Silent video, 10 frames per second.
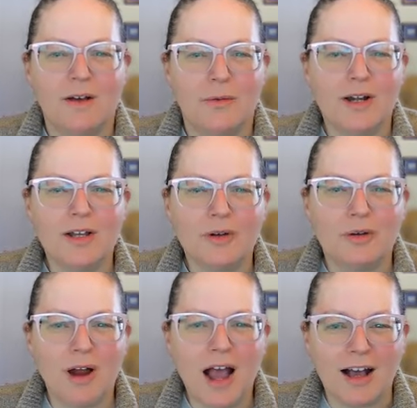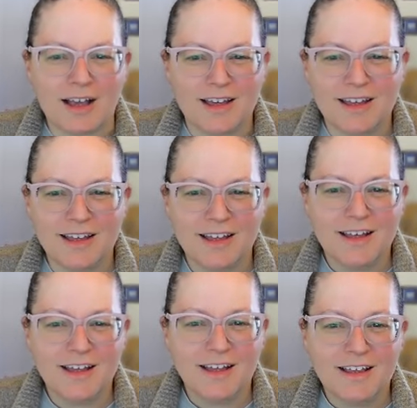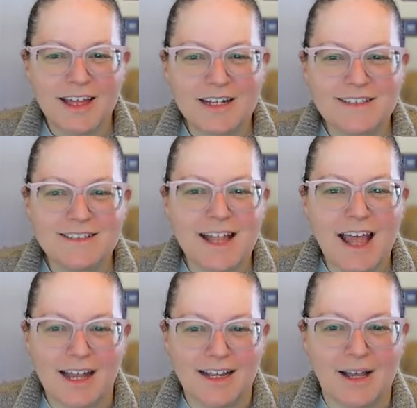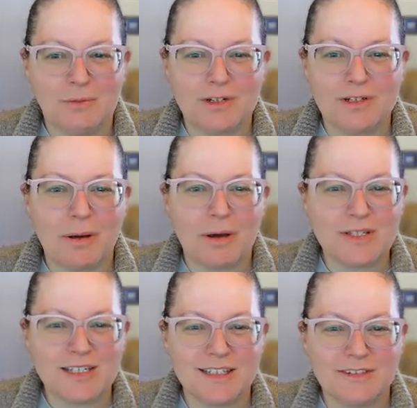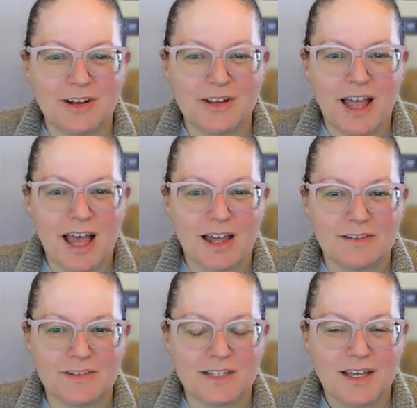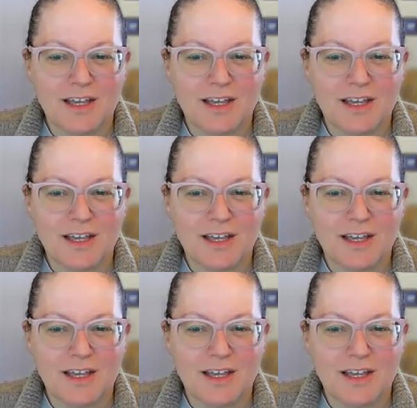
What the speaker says: What a crock! That is not how we're supposed to live our lives.